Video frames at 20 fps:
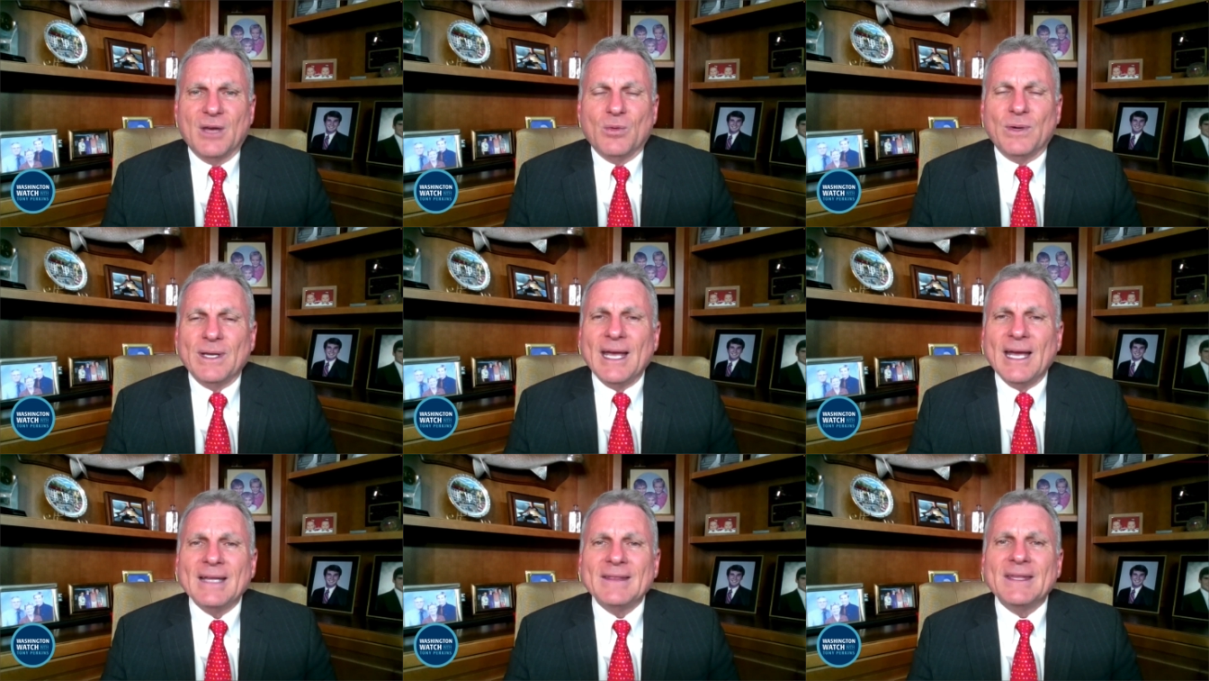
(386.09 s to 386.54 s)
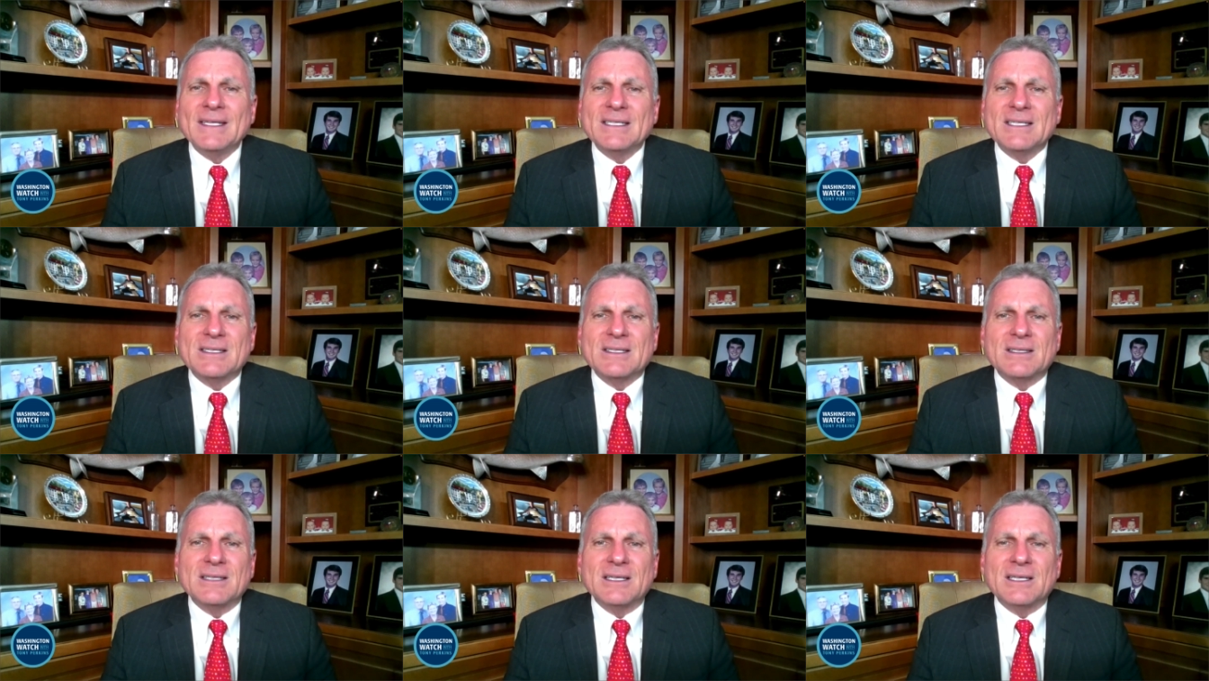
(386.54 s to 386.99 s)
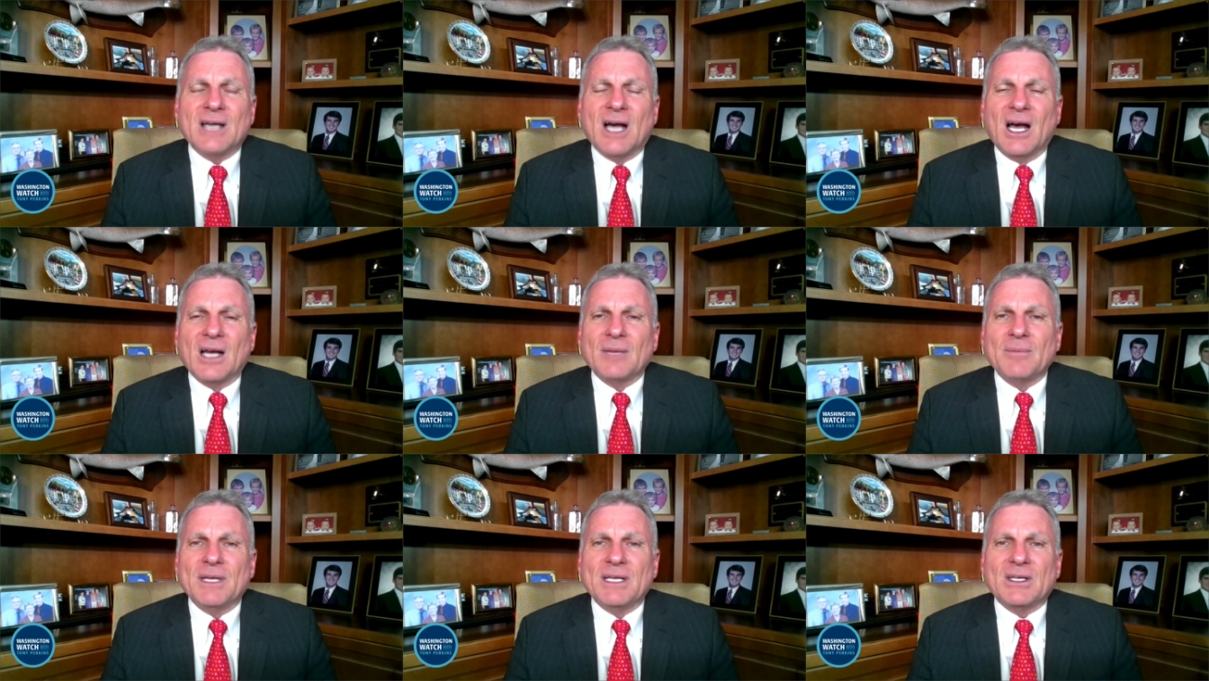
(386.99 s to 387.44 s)
We had this
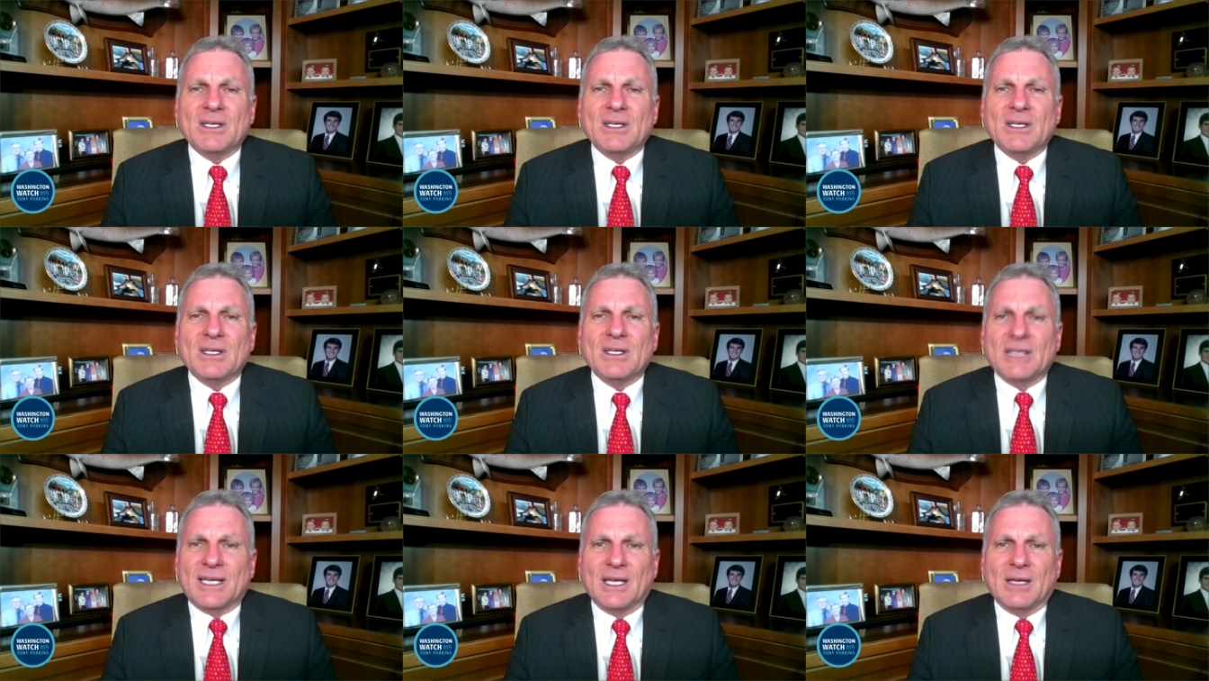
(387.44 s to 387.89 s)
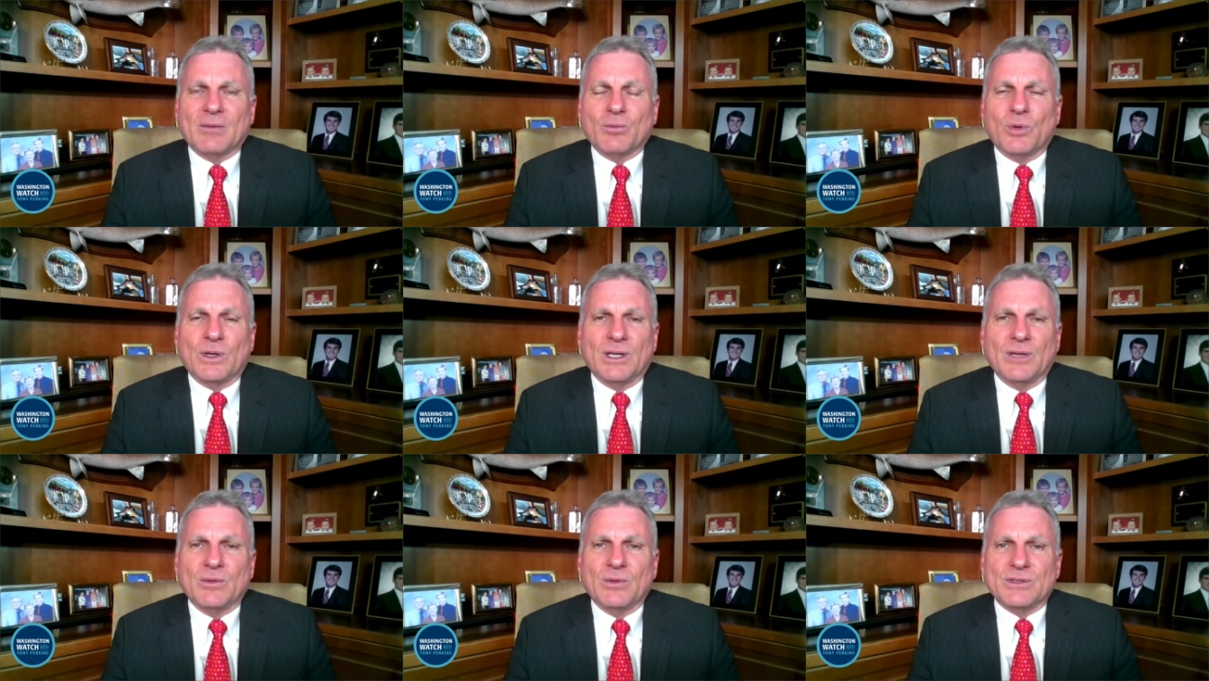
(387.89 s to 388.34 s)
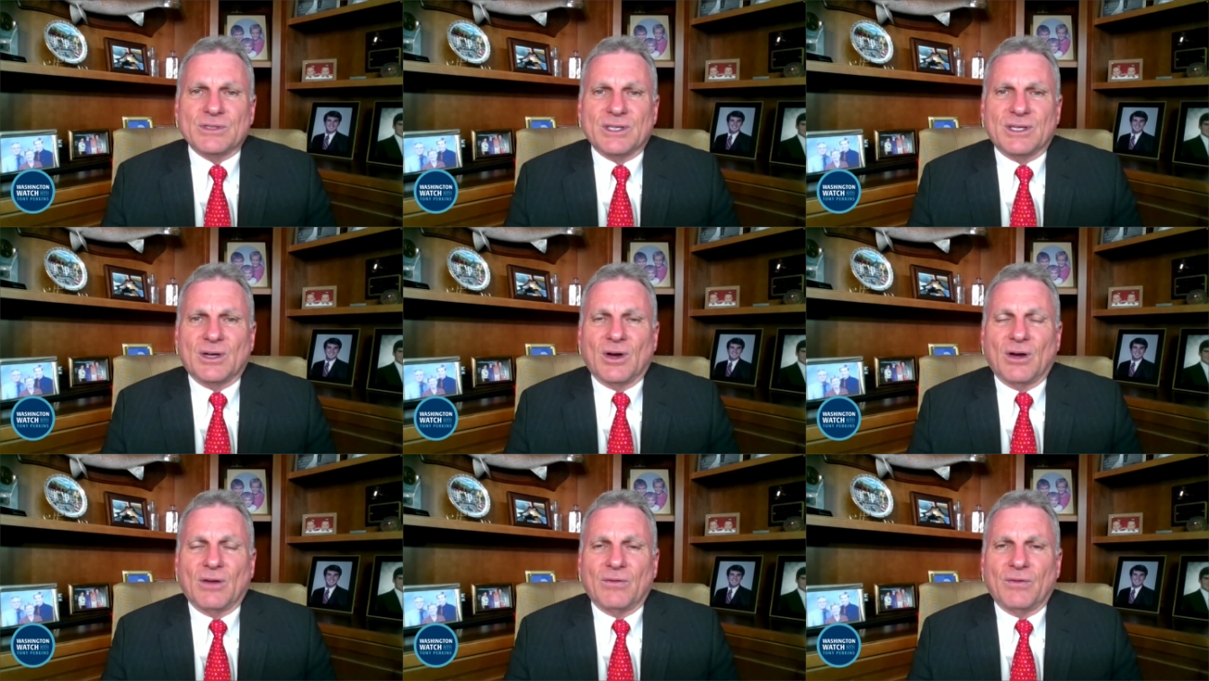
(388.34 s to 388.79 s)
economy clicking when he was
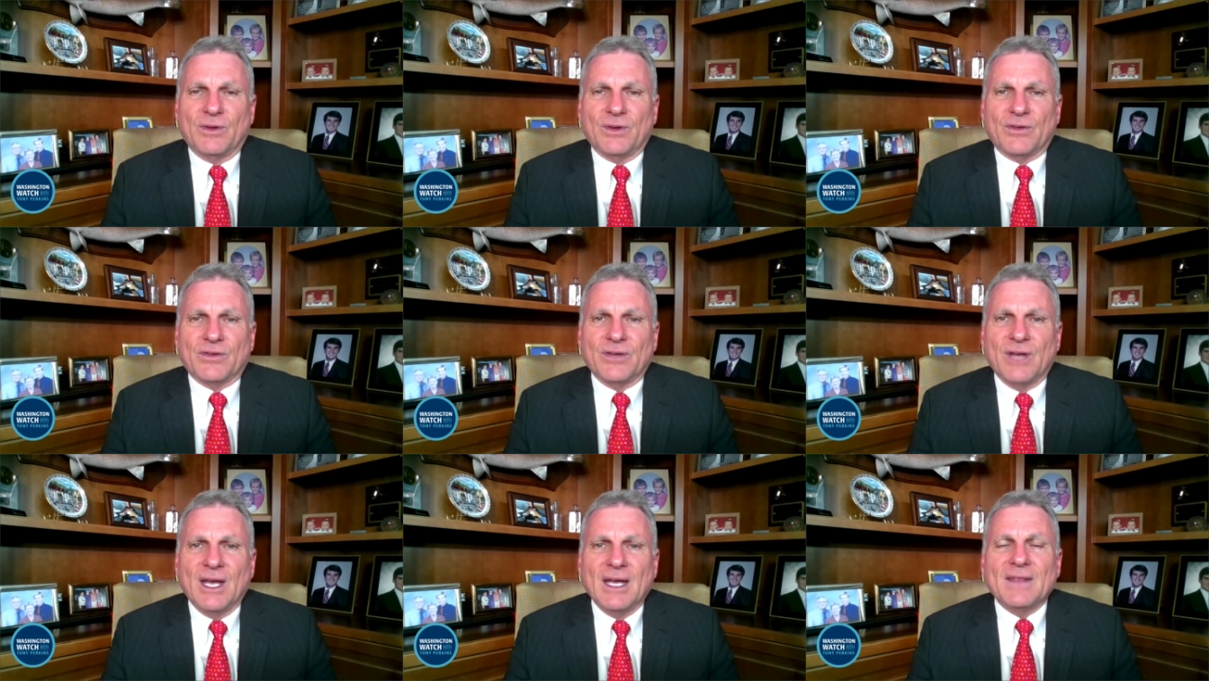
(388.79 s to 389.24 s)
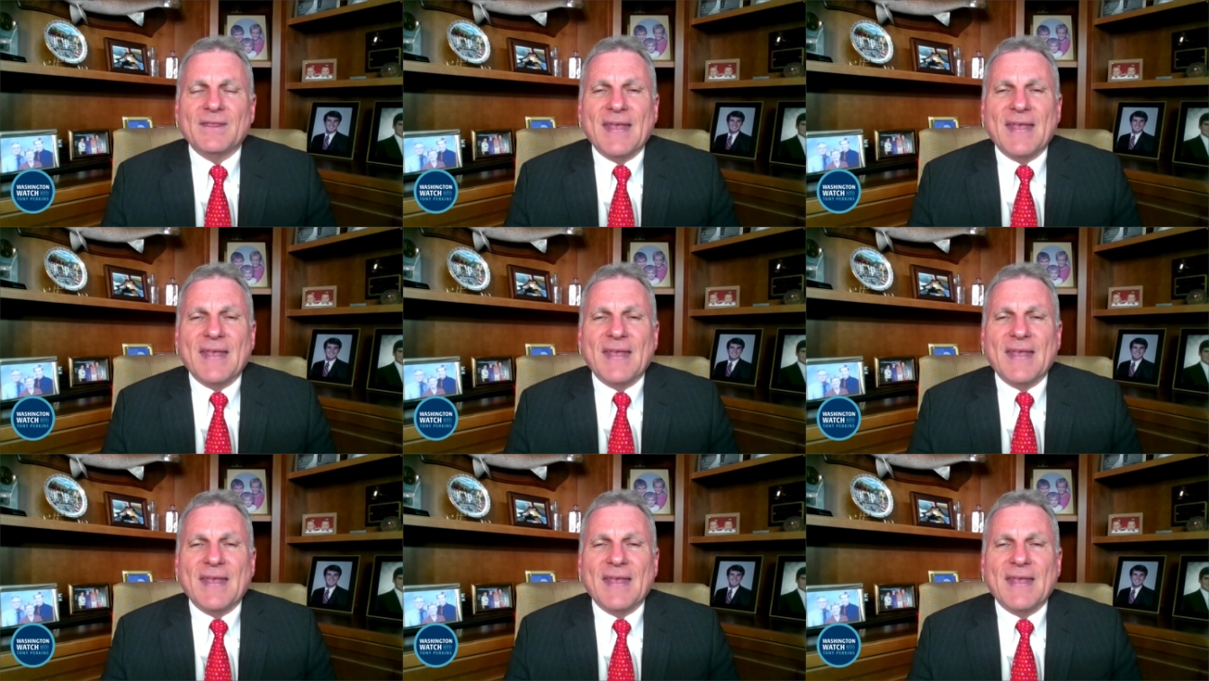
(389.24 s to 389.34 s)
in office.